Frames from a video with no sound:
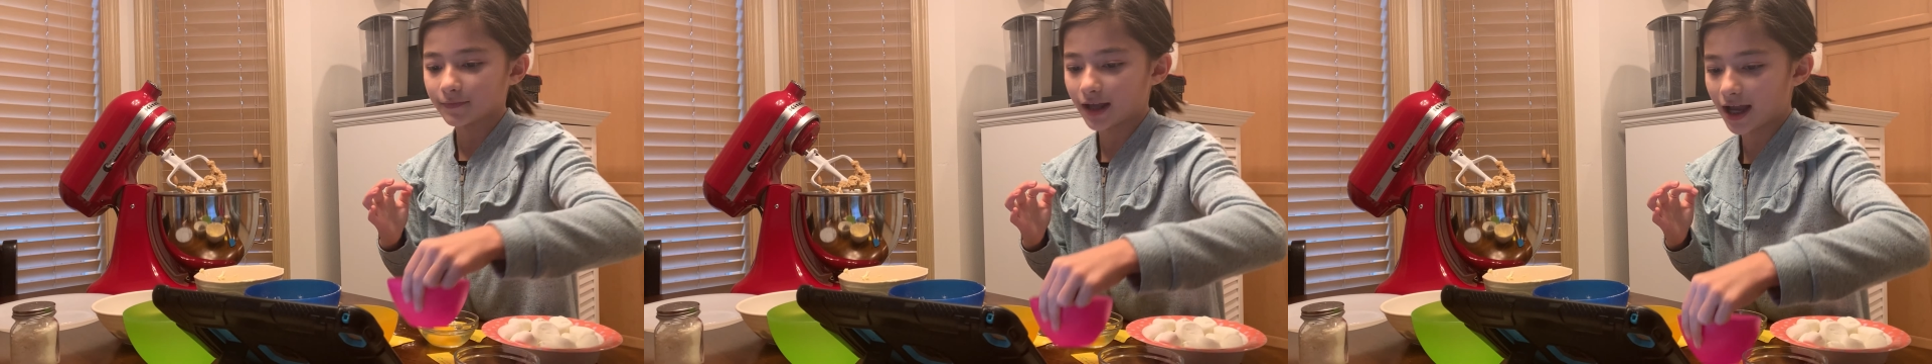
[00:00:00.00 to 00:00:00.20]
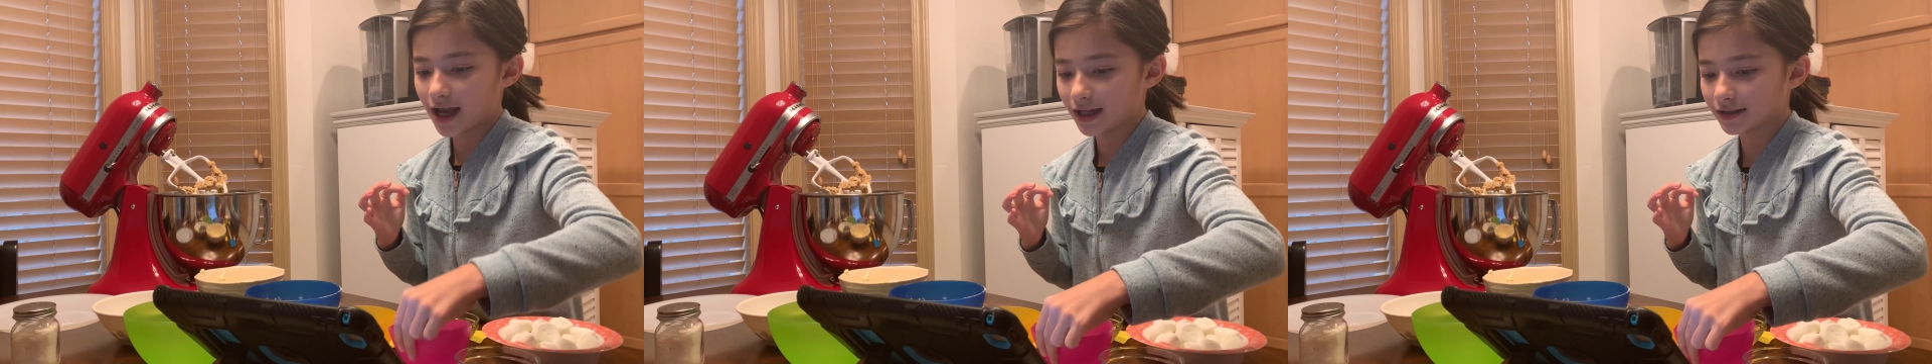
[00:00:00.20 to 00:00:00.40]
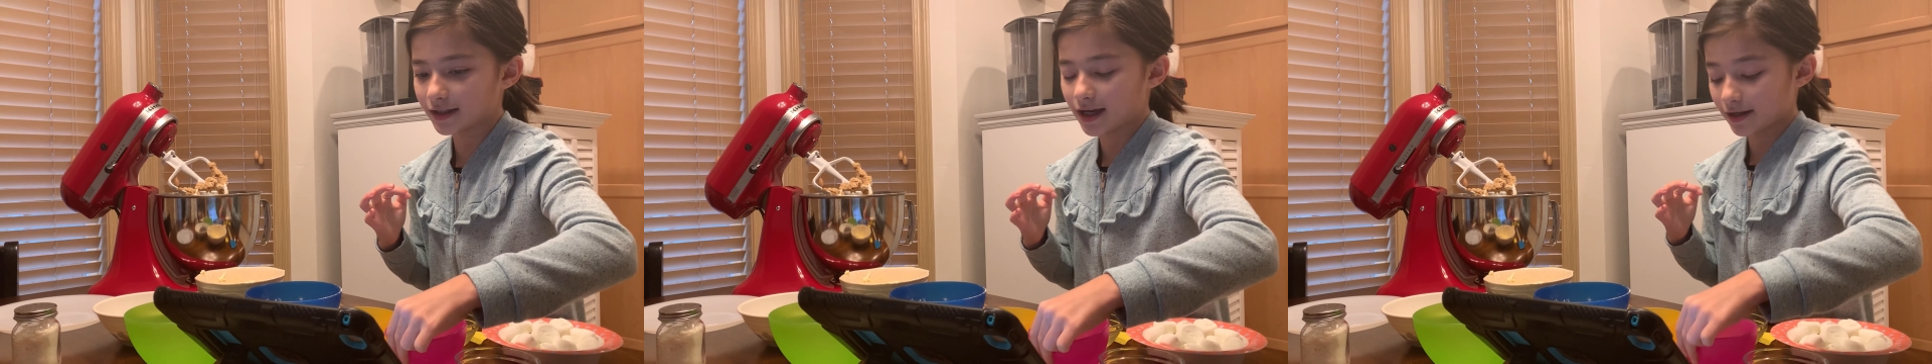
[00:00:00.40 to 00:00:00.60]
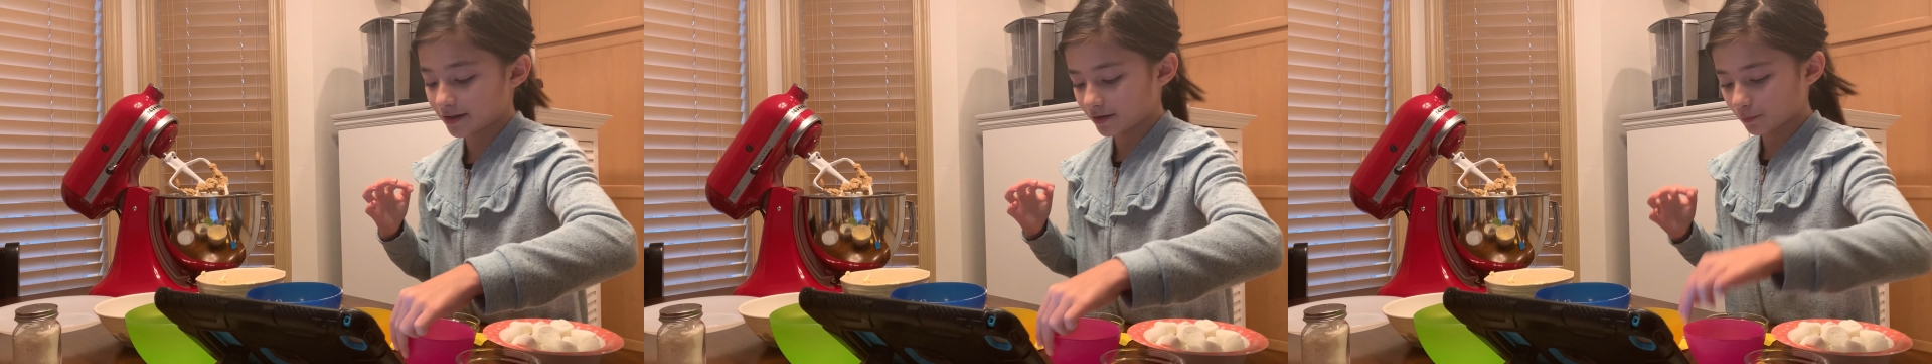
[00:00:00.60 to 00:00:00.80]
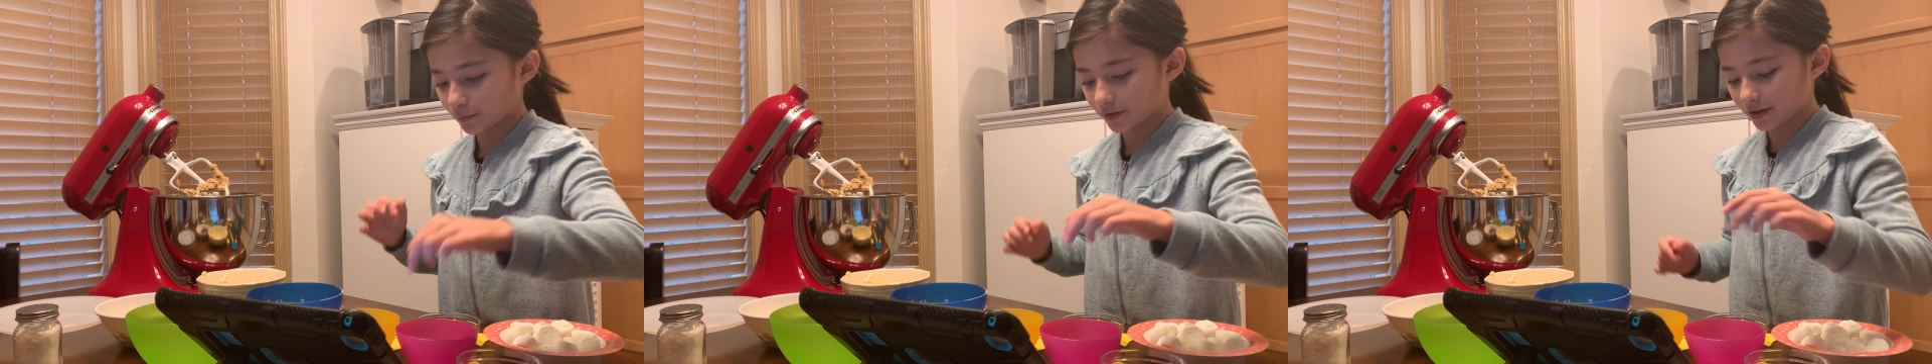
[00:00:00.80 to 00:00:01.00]
And then
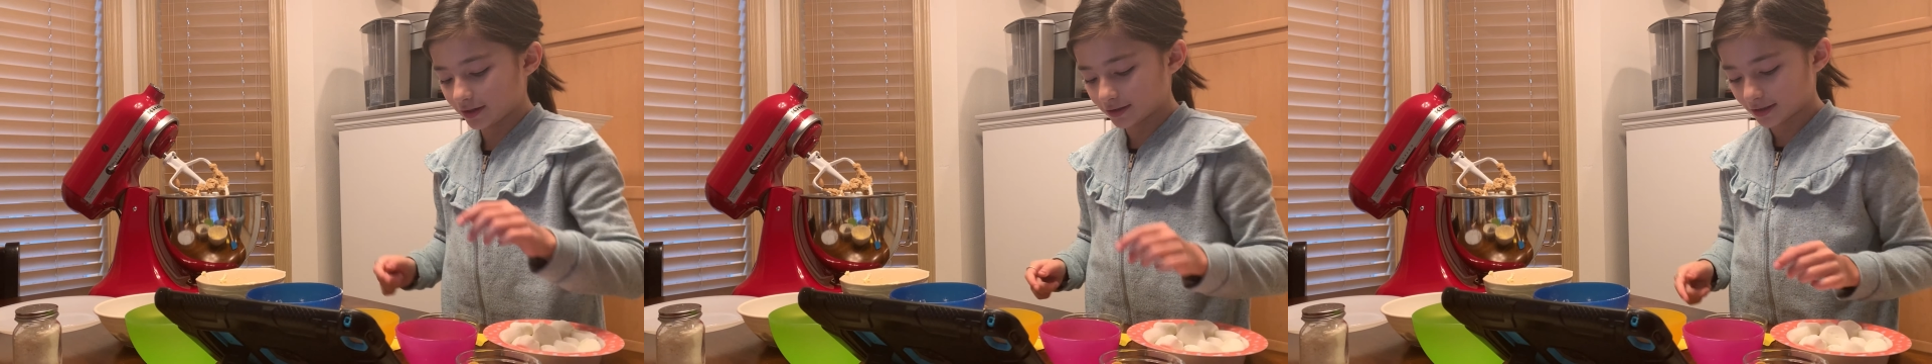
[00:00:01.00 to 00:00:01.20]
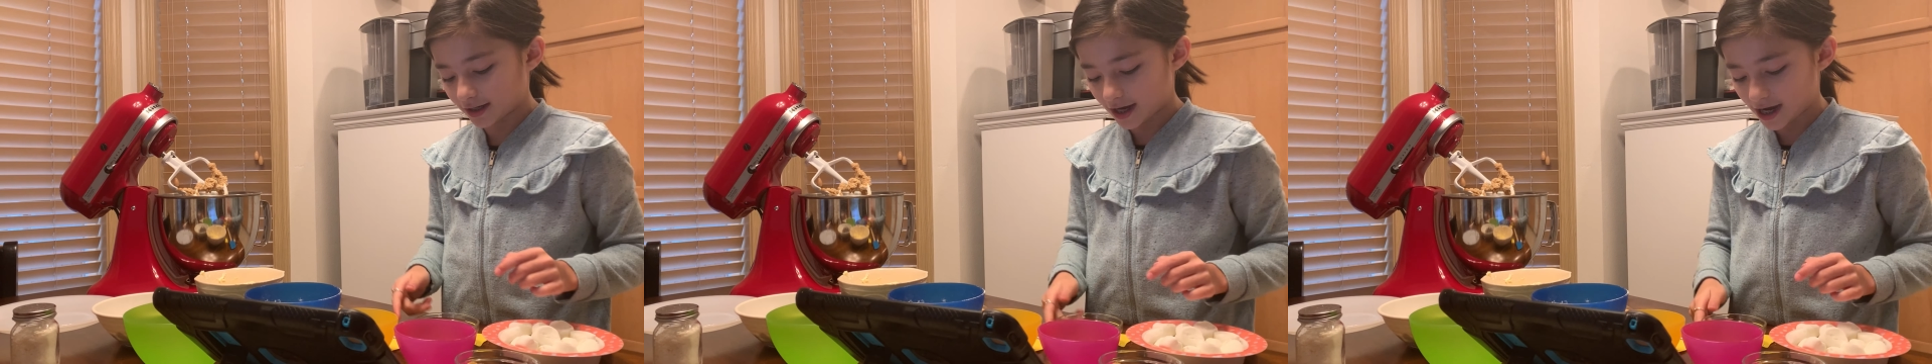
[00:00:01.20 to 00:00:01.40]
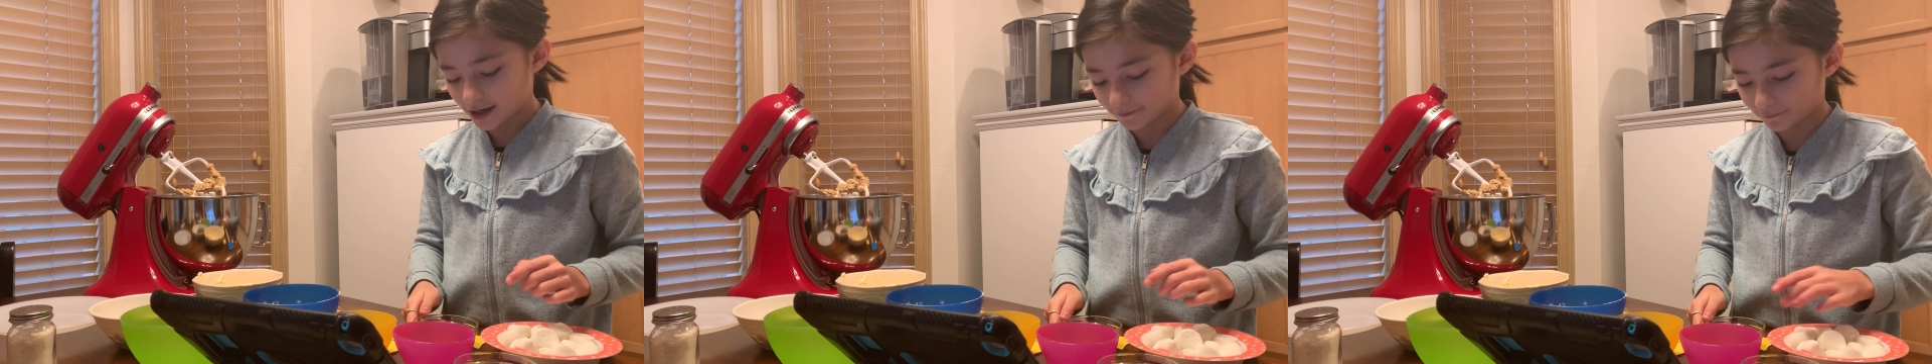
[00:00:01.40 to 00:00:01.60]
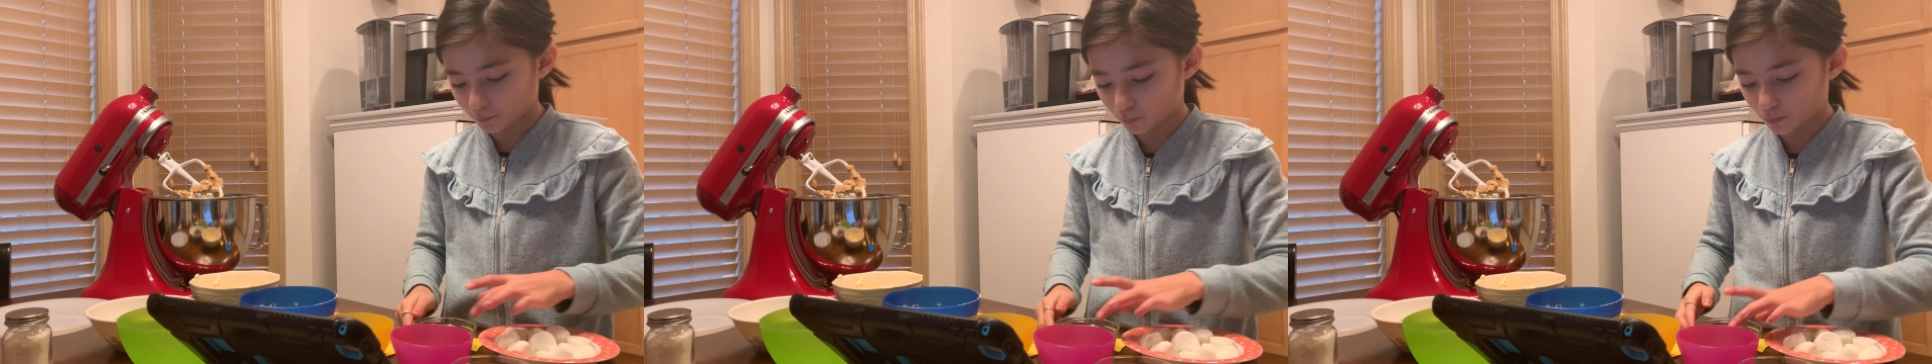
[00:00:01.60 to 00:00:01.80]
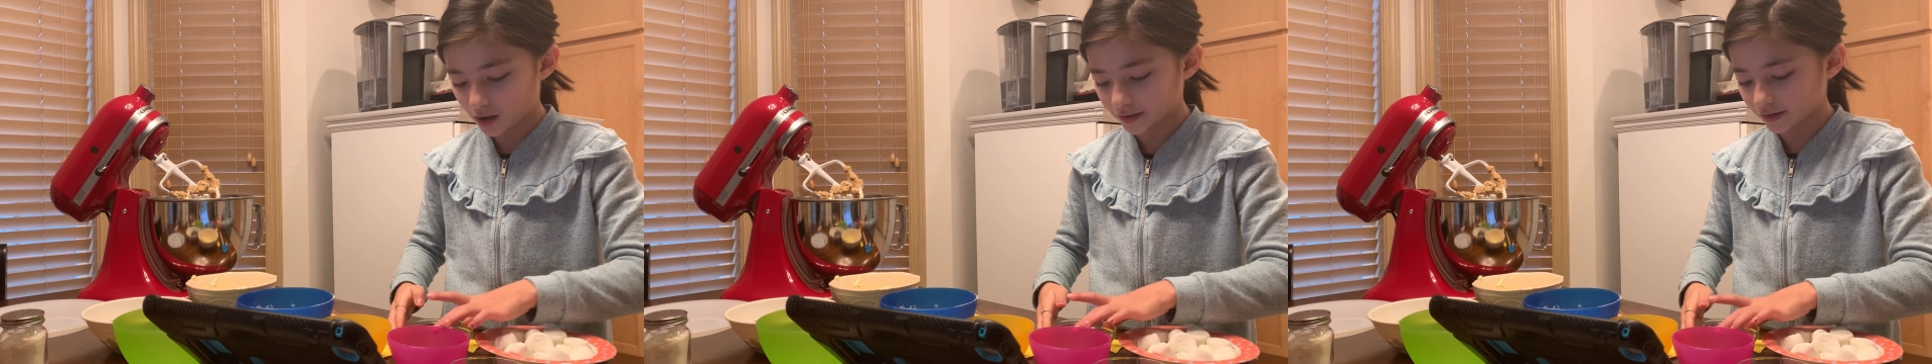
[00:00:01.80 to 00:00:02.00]
we're gonna have
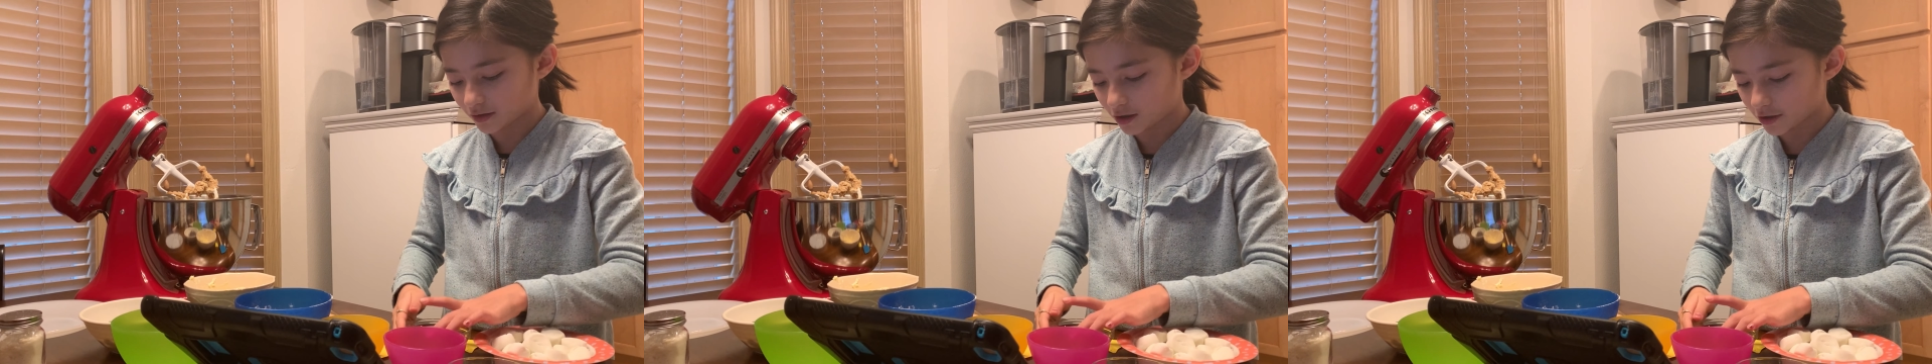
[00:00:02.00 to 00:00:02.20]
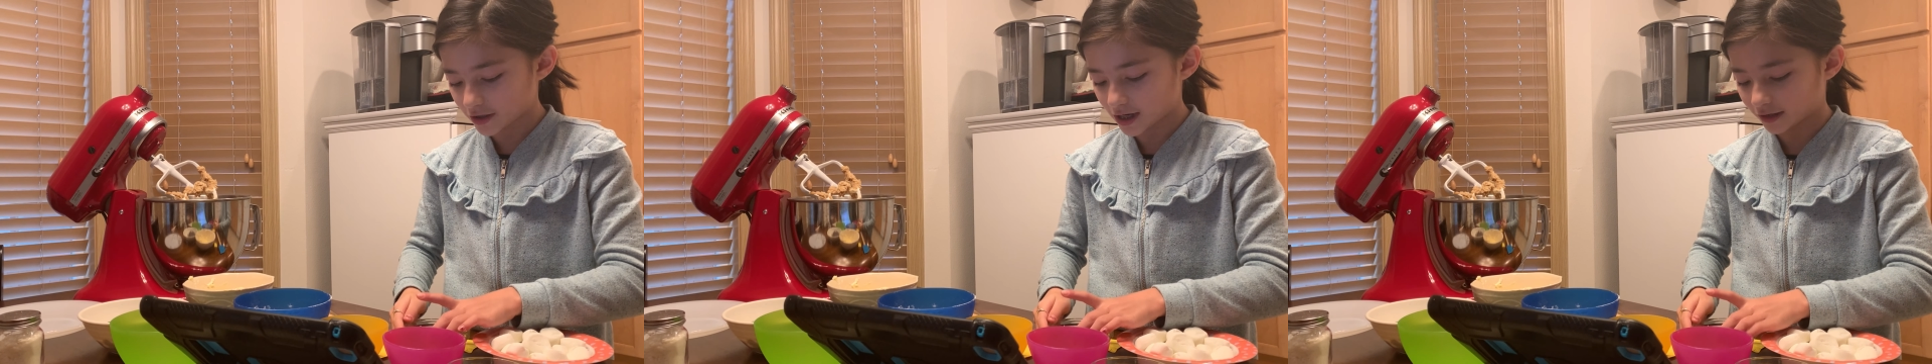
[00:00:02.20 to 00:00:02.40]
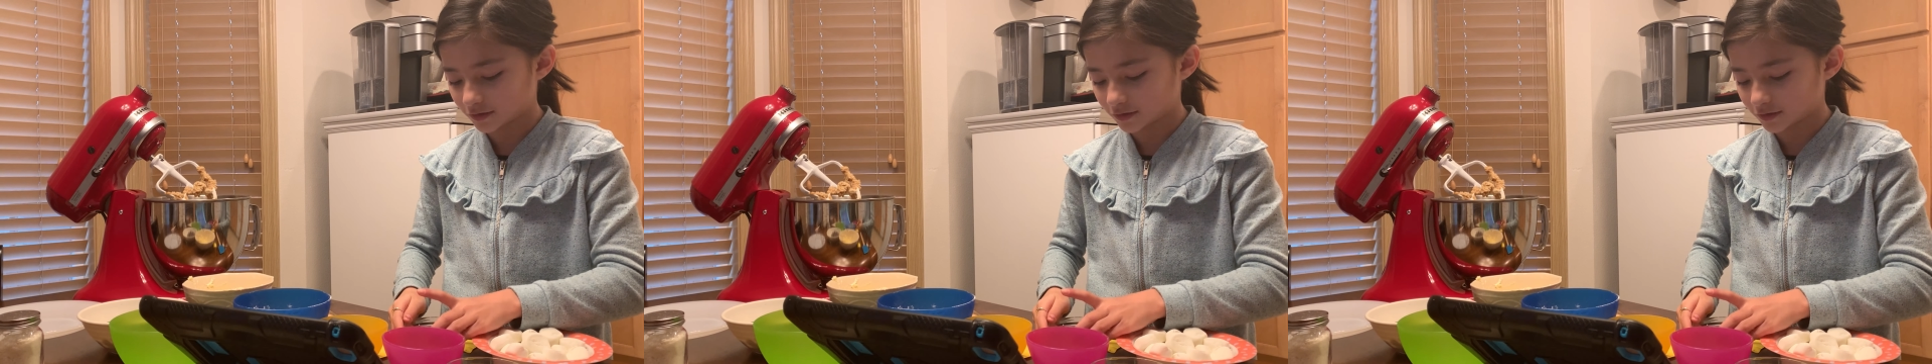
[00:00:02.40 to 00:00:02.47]
one large egg.